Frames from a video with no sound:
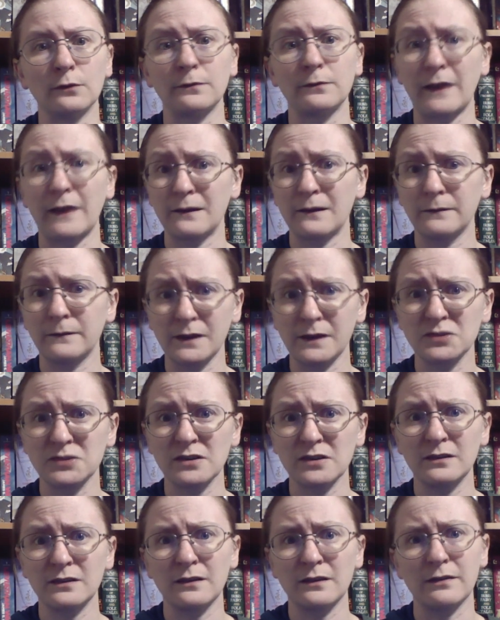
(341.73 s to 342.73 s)

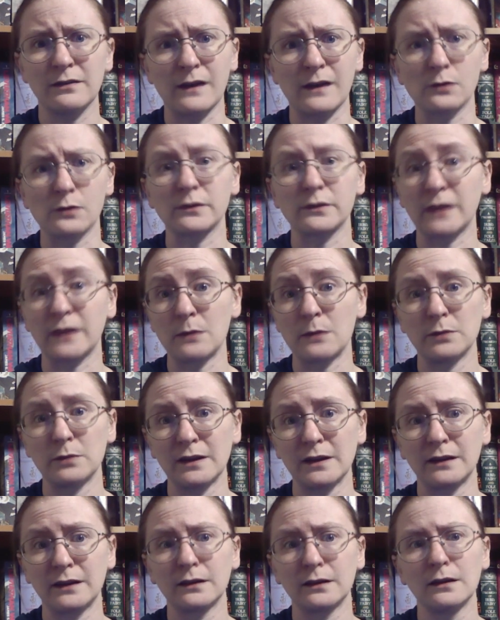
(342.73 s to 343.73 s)
fanfiction they are
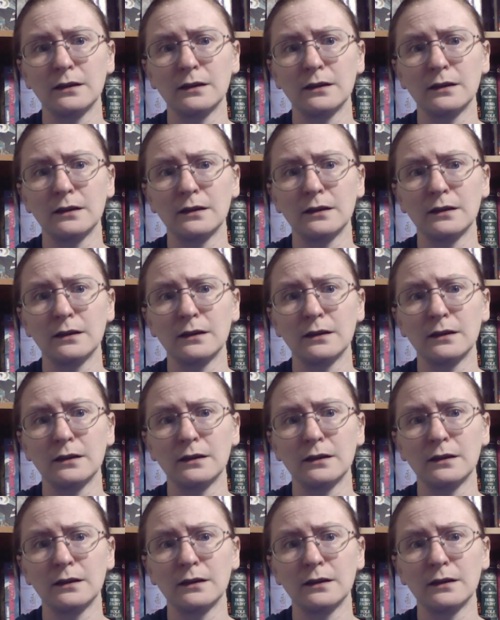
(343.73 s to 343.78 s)
sampling.